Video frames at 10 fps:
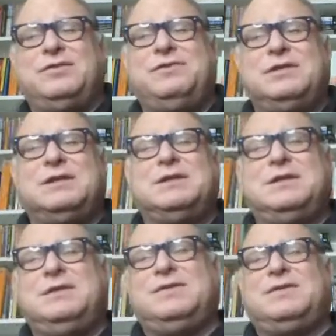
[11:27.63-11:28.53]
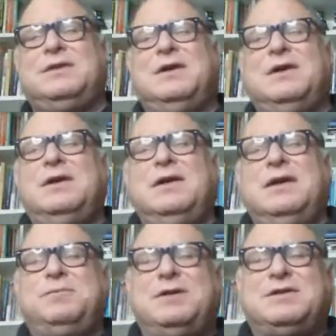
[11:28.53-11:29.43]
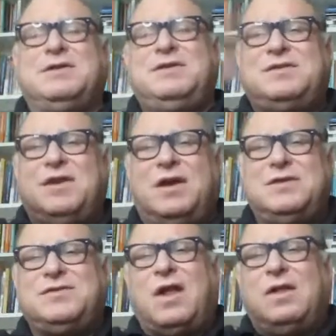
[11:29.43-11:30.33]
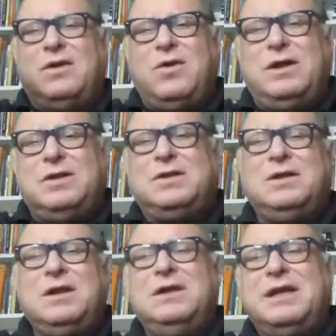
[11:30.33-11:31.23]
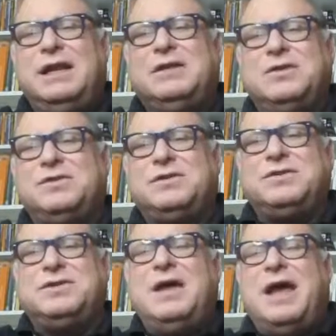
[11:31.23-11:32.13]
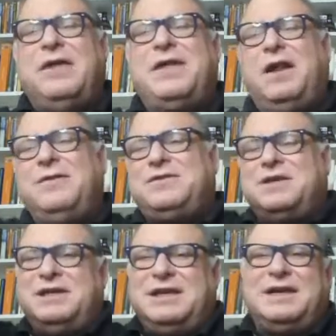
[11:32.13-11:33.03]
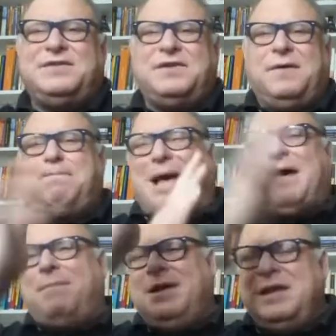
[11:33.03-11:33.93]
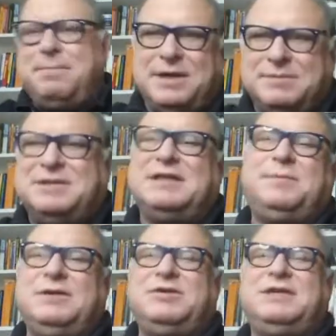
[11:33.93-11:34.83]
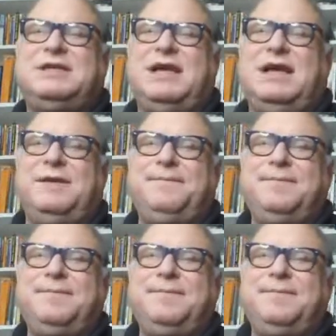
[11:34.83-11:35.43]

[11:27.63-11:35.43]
So if you look at this, is basically solenoidal, getting closer and closer, and then all of a sudden you hit x0, bam, it becomes an exponential decay.